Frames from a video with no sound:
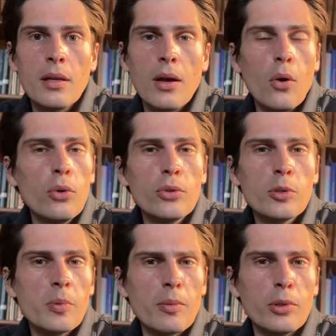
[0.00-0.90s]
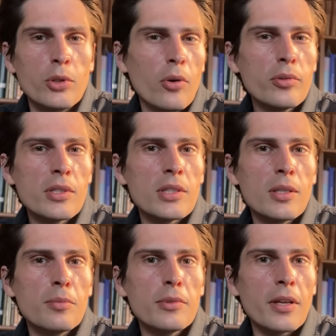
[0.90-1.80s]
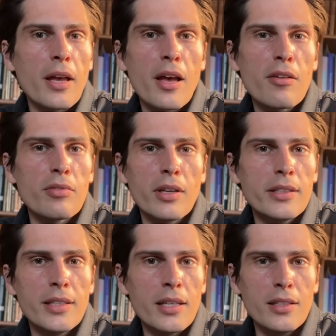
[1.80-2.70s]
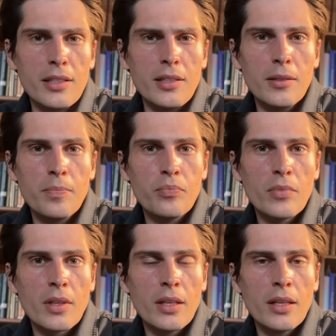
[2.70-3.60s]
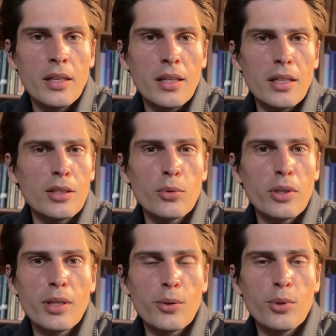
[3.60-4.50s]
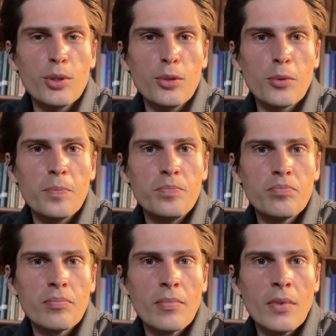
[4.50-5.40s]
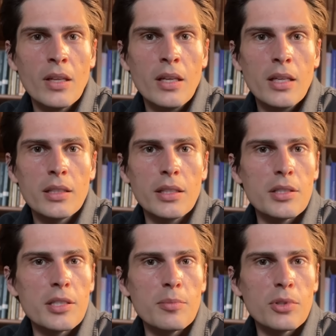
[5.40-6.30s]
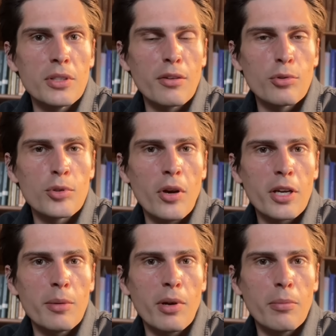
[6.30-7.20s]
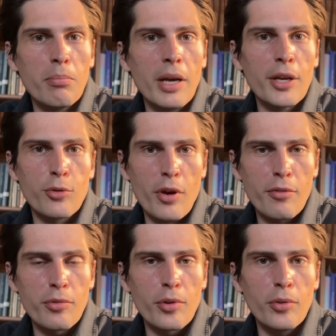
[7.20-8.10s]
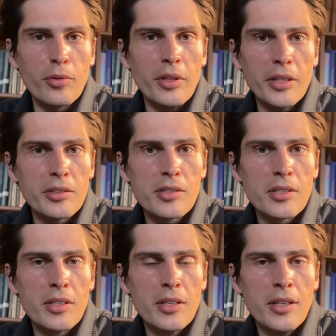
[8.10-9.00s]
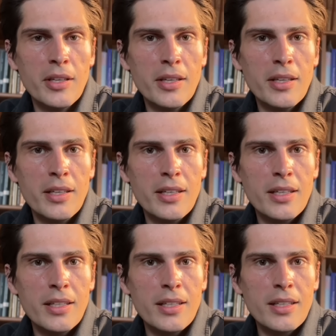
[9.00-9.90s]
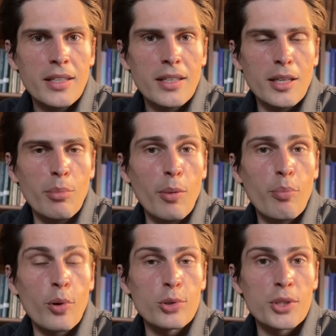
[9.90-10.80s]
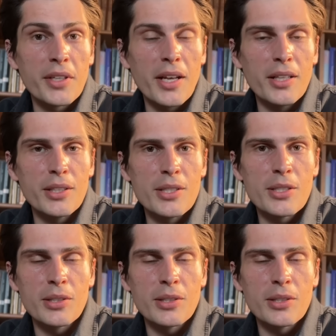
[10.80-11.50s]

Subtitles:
all those people don't seem to have an identity in the way that we do. They seem to never talk about biographical things, about personalities